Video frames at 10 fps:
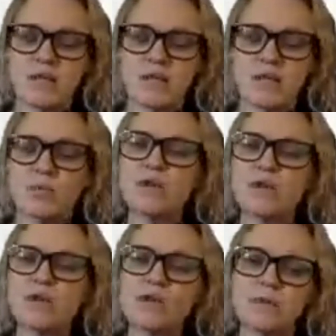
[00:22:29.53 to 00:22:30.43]
We
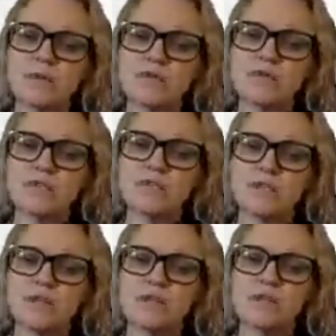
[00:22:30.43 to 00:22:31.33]
could move
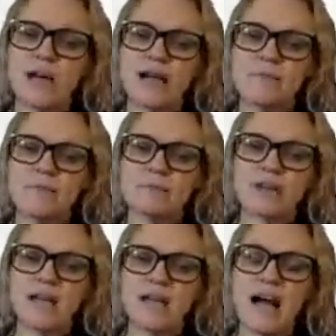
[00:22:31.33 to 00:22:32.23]
to um,
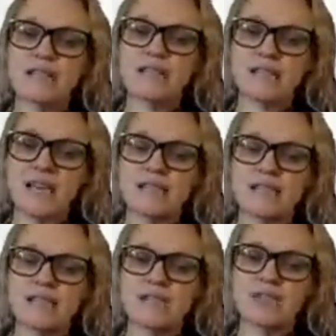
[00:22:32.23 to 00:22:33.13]

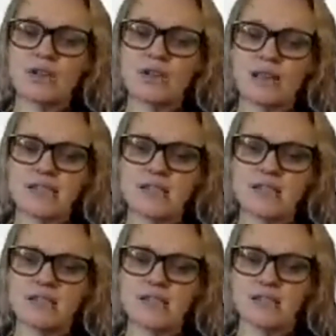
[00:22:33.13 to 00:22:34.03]
isolating certain
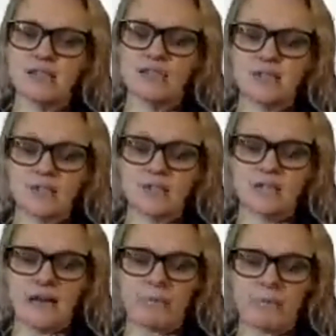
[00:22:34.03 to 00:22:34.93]
activities on certain
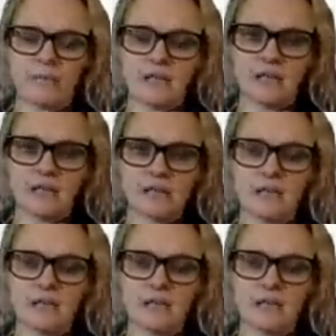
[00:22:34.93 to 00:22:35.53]
campuses.